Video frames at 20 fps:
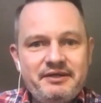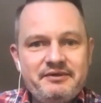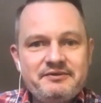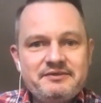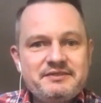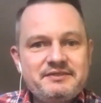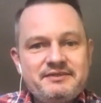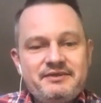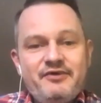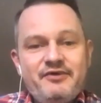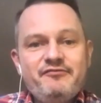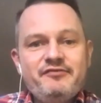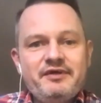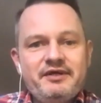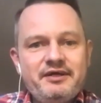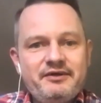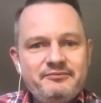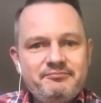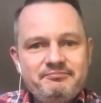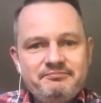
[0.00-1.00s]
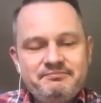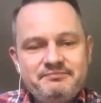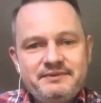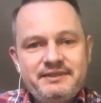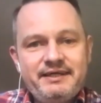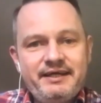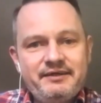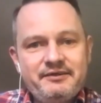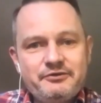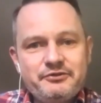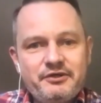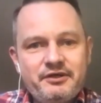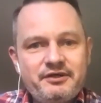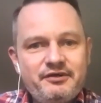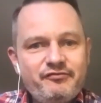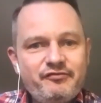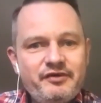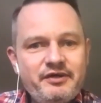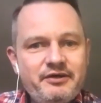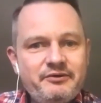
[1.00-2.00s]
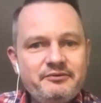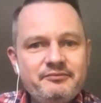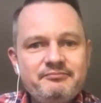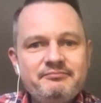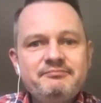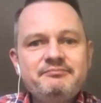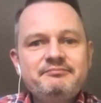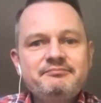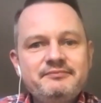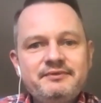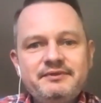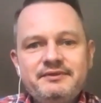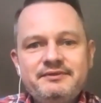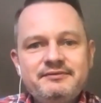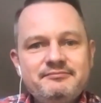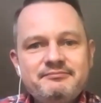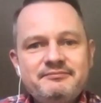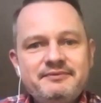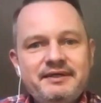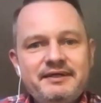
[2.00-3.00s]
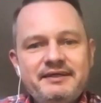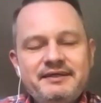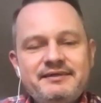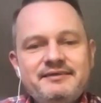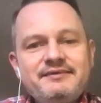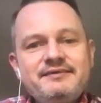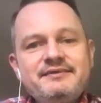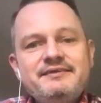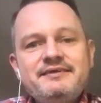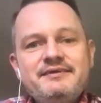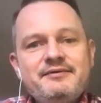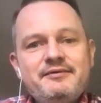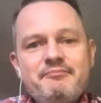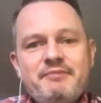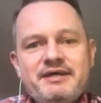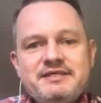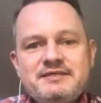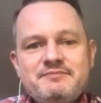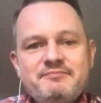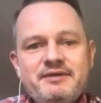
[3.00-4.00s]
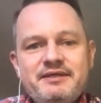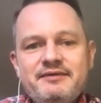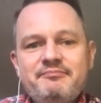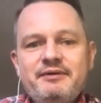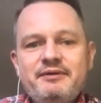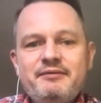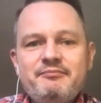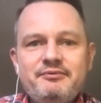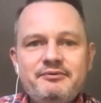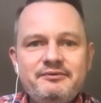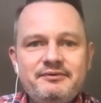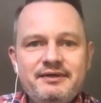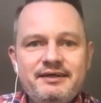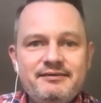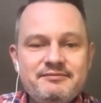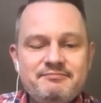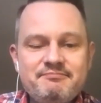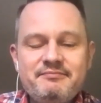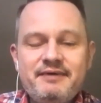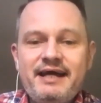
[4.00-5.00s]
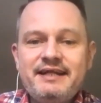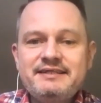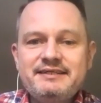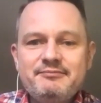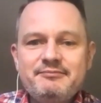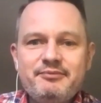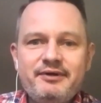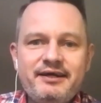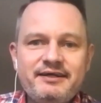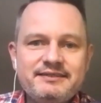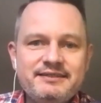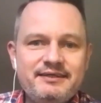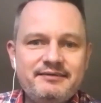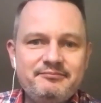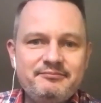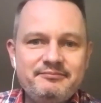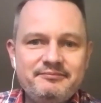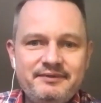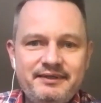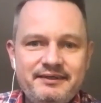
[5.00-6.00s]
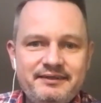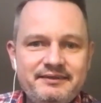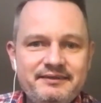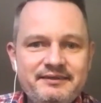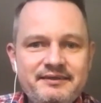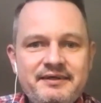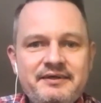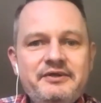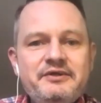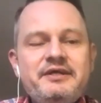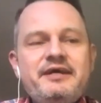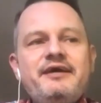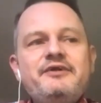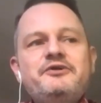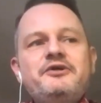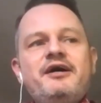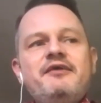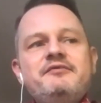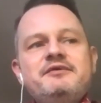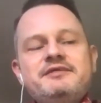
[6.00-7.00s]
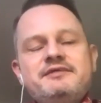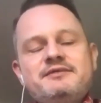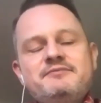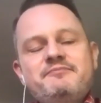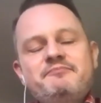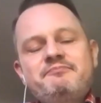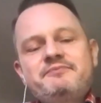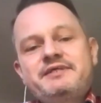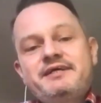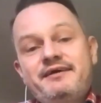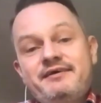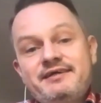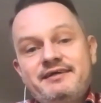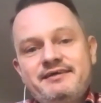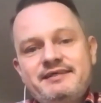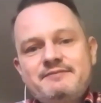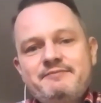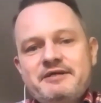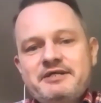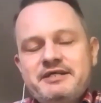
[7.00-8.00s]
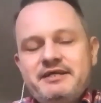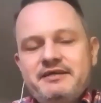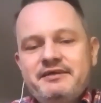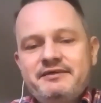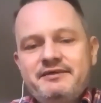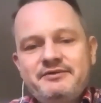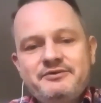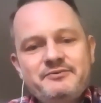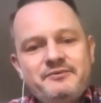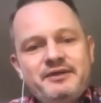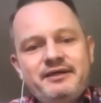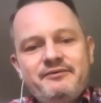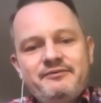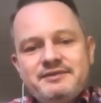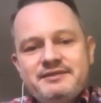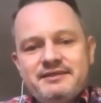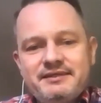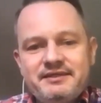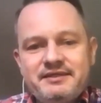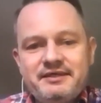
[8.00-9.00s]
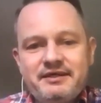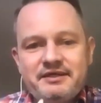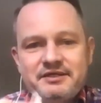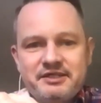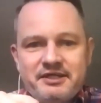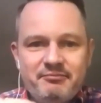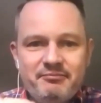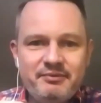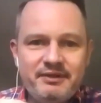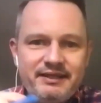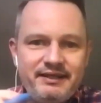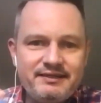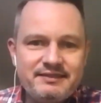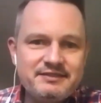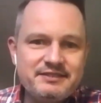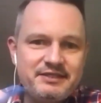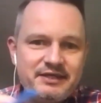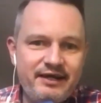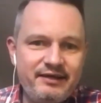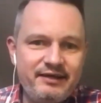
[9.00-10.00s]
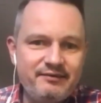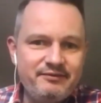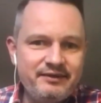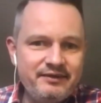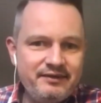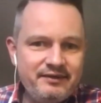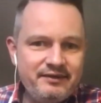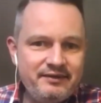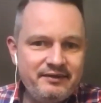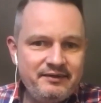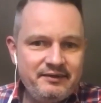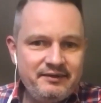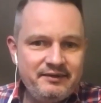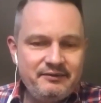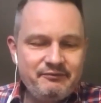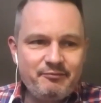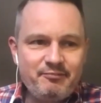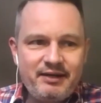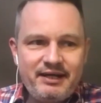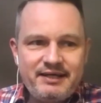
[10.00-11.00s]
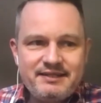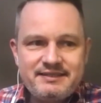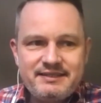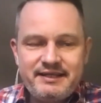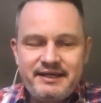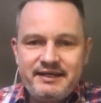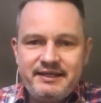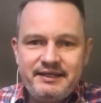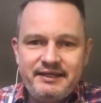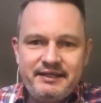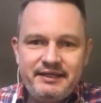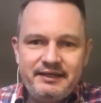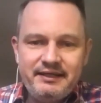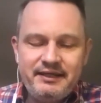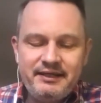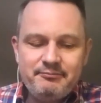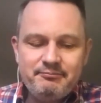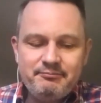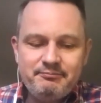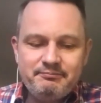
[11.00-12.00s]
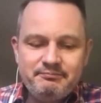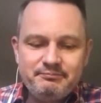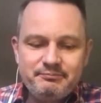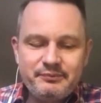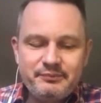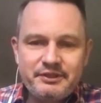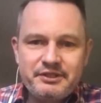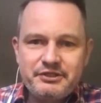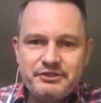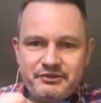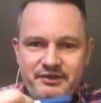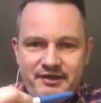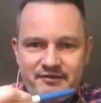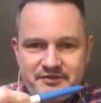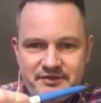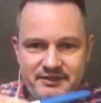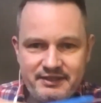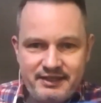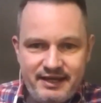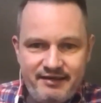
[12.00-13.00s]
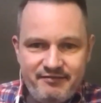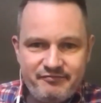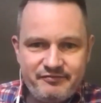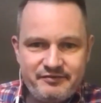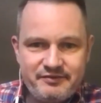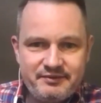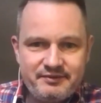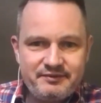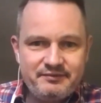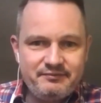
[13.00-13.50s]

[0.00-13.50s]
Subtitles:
you just over you go, get in the truck, off you go. And it amazes me that people are anti-Brexit. Like you'd get drivers, especially because when I was at the Dutch company, they just started replacing any British drivers that left,